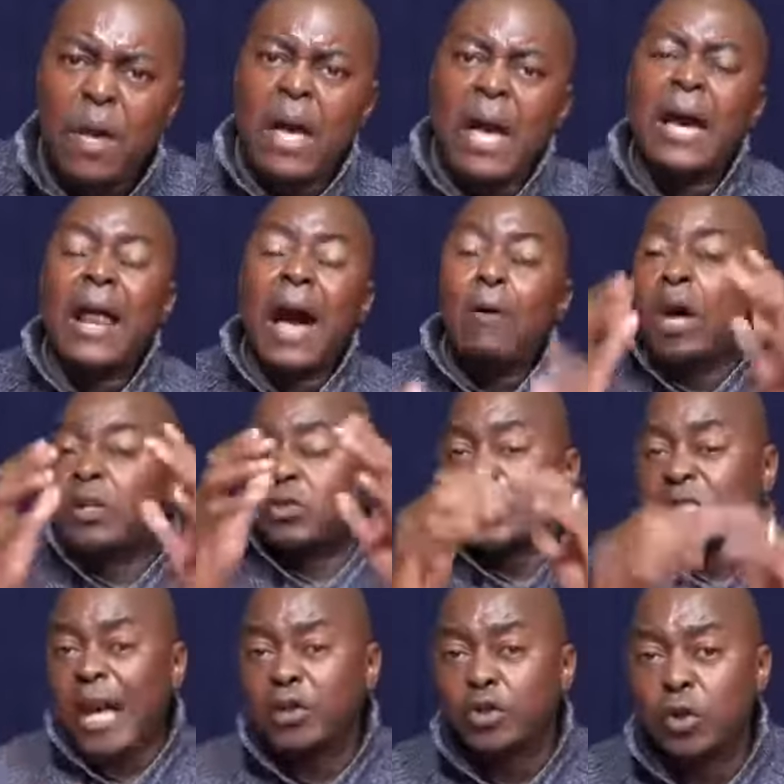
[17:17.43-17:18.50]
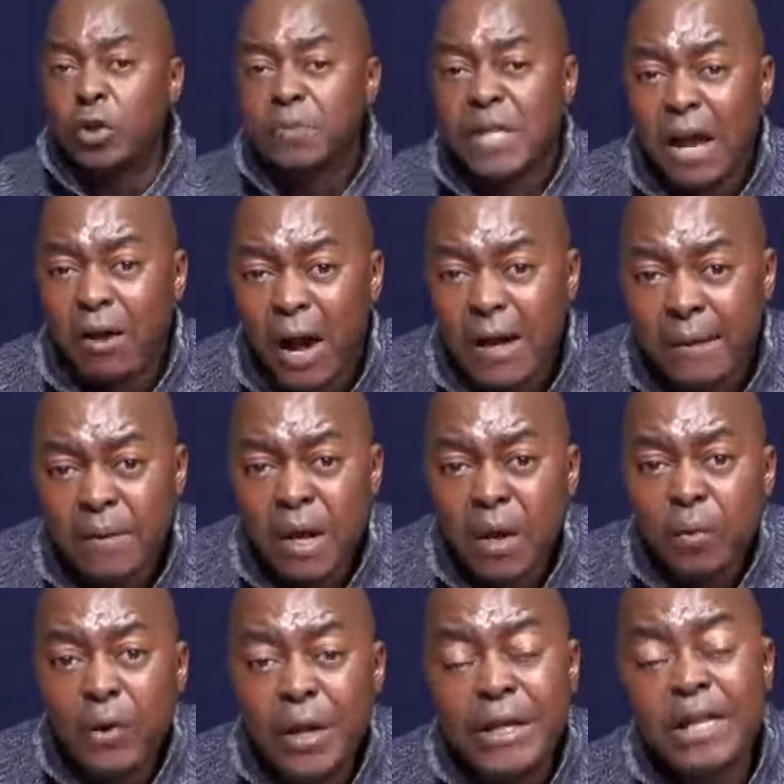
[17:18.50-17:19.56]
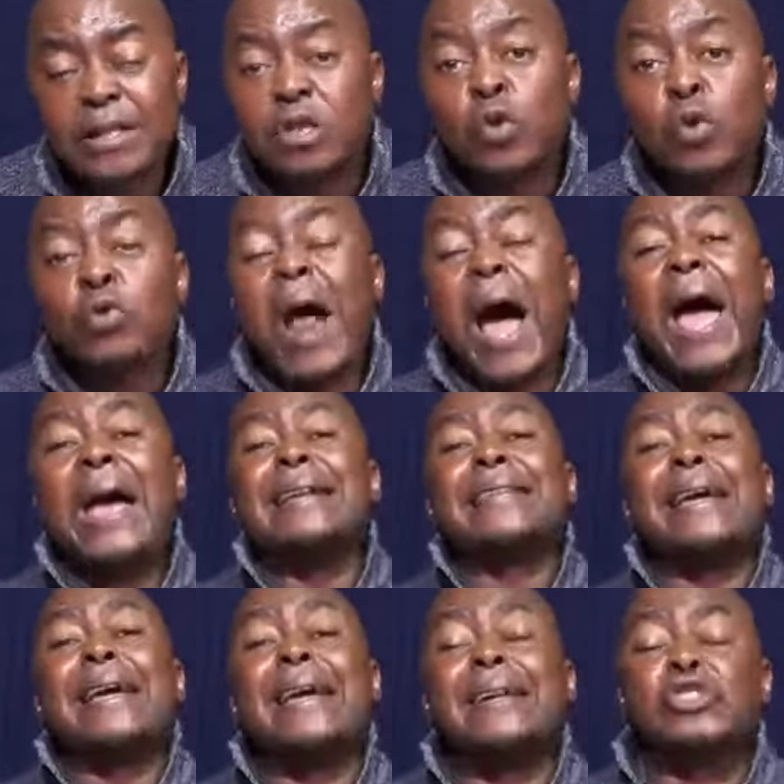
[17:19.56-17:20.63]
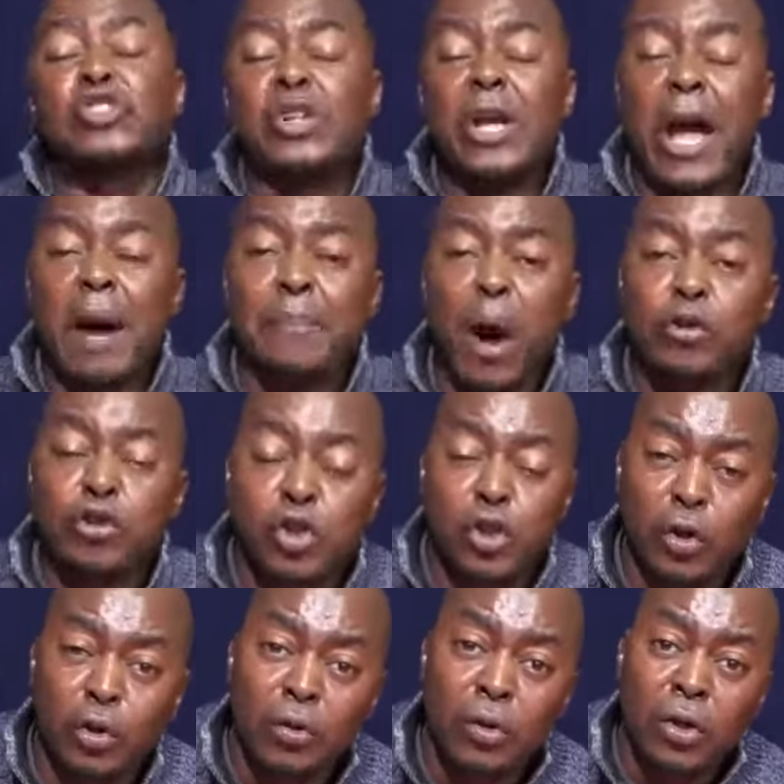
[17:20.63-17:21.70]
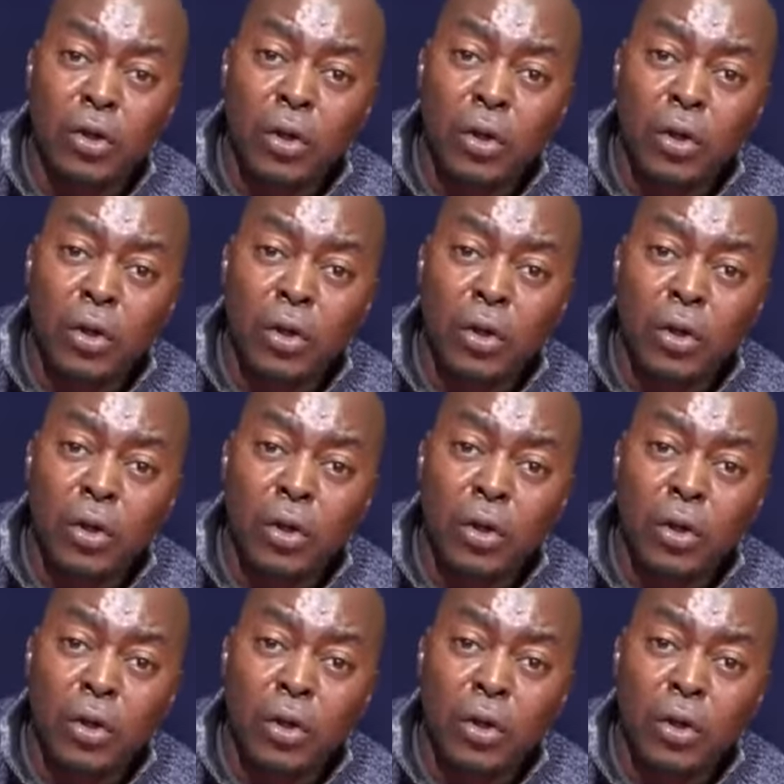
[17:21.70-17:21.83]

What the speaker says: And I want to say to you, Mzalwane, we need to write a history about you.